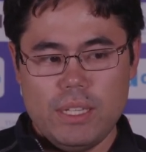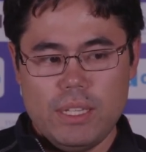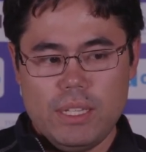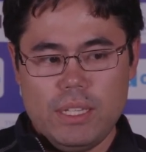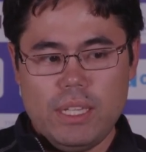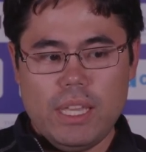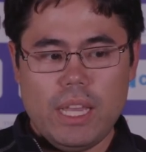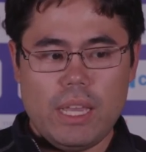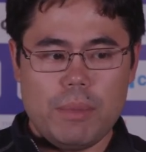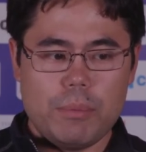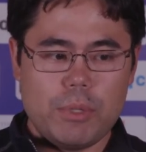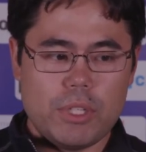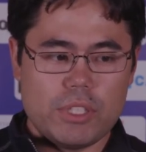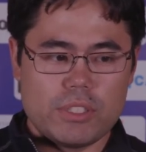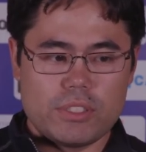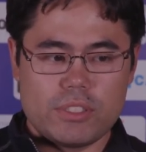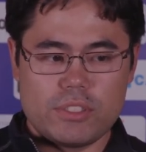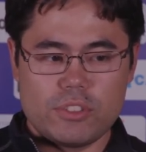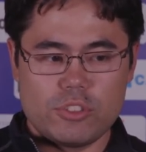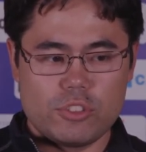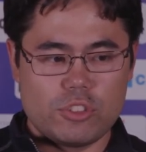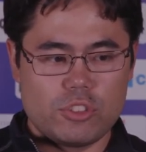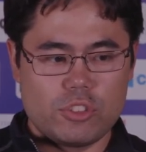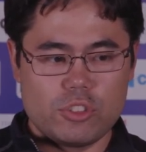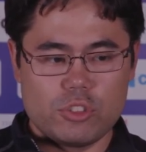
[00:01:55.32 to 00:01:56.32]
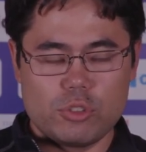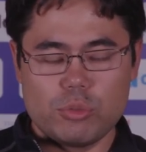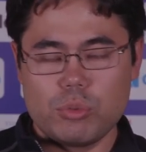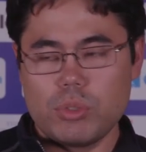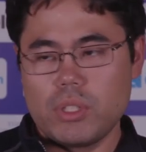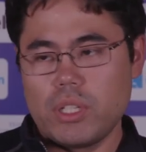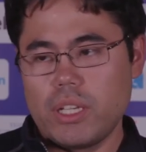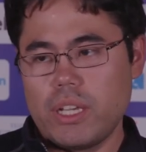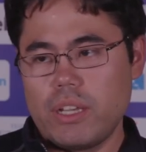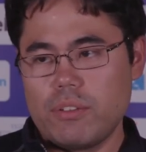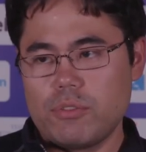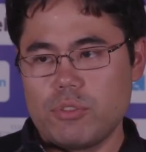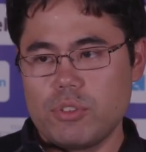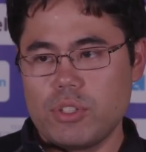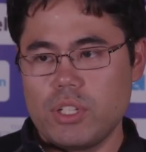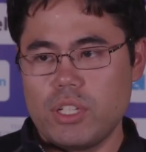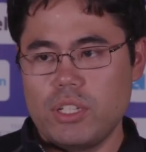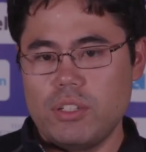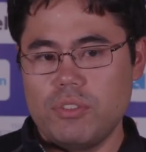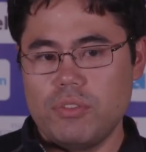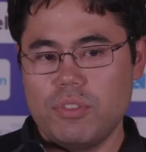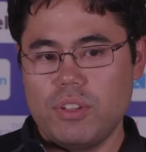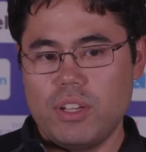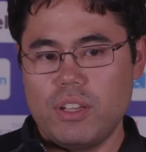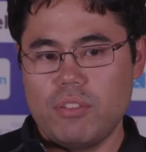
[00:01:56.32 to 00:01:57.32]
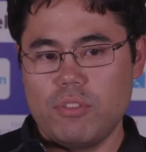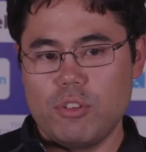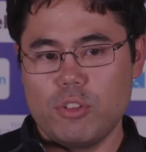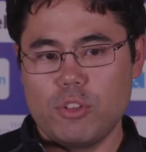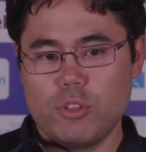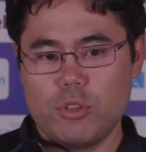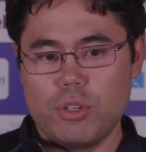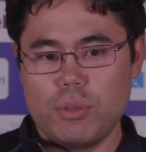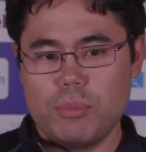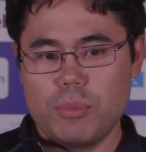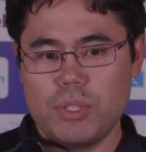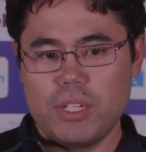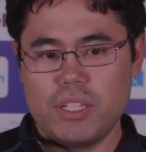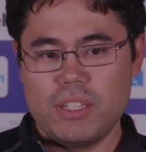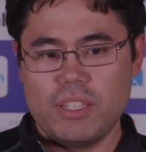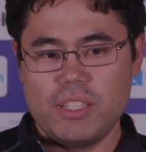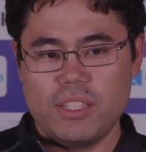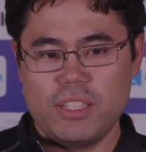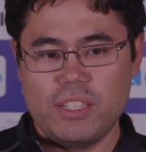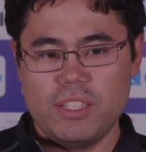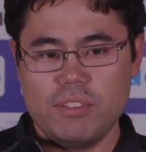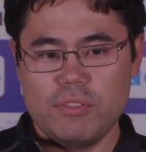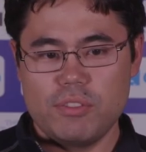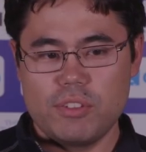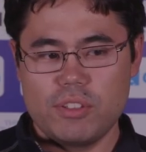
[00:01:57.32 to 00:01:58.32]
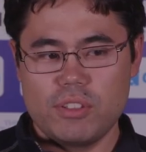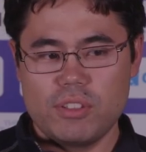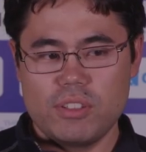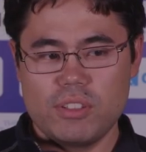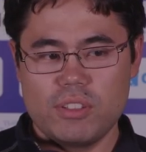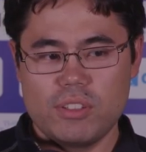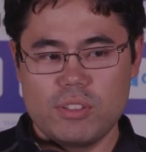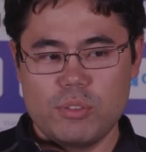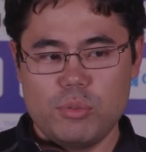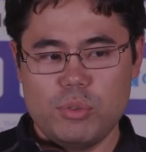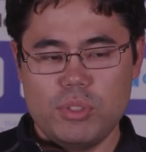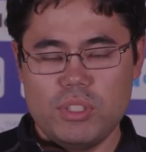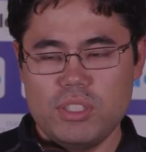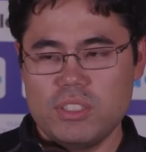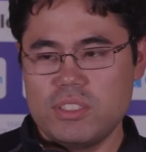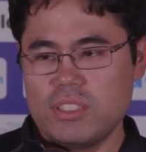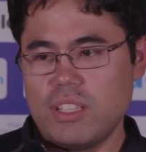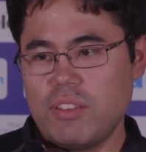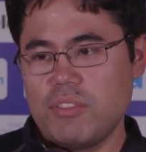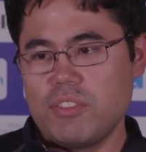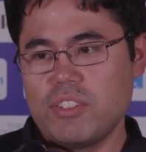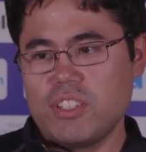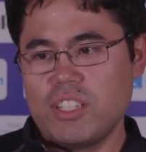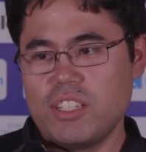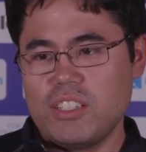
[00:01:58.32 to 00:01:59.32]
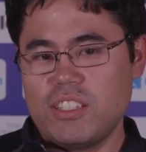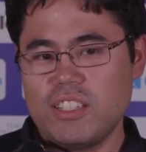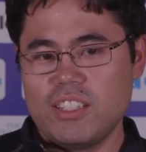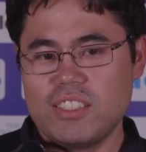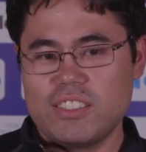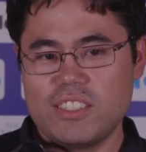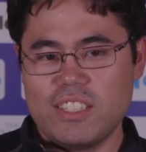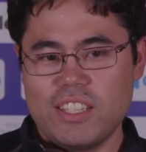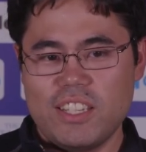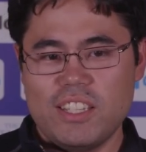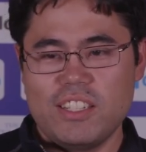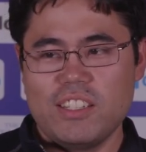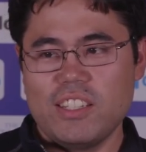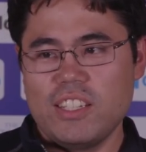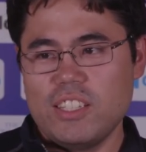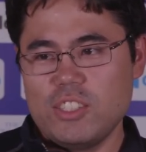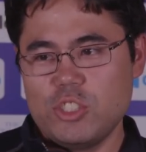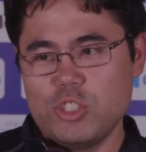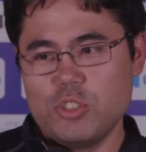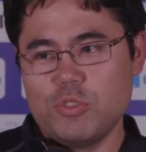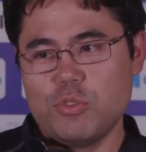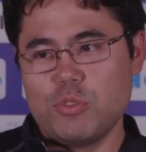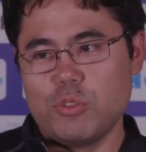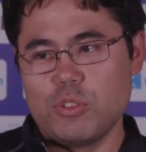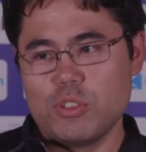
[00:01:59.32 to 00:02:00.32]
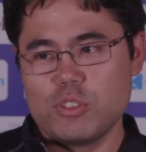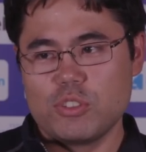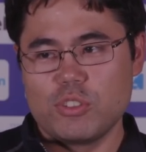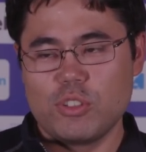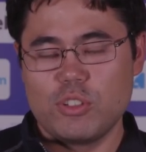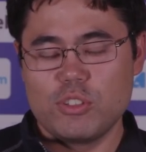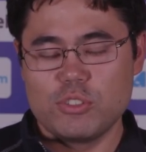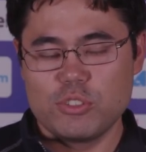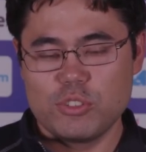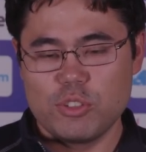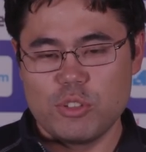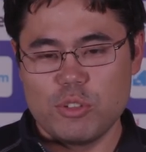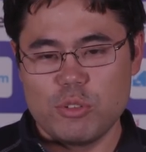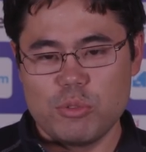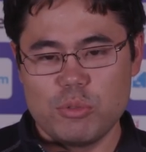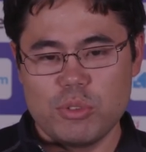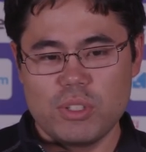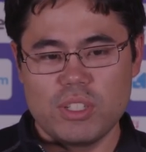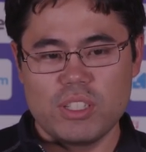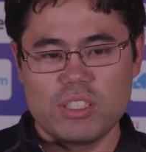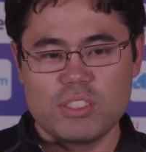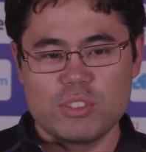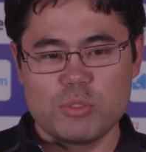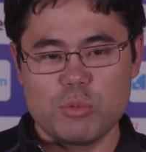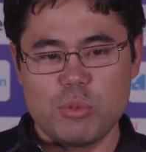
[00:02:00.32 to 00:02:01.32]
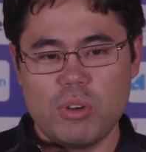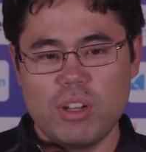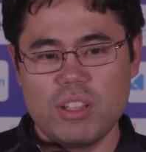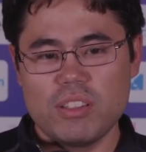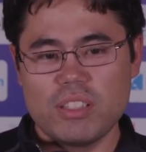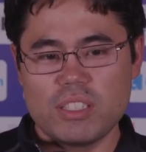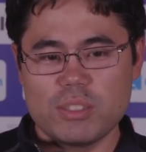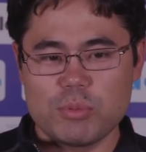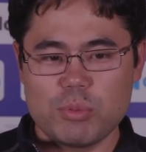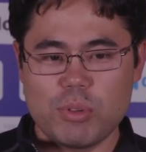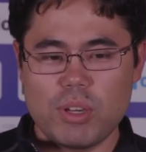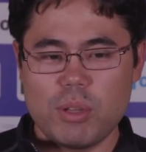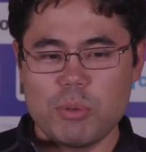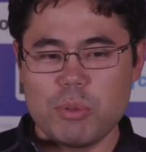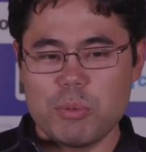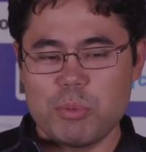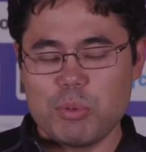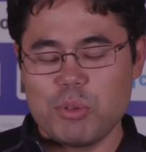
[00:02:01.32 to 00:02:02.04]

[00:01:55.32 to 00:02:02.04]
yeah, I mean, it's just just winning after knight d5. Although, I mean, I think even queen e7, knight takes eight, knight g4 is also winning as well, and that's probably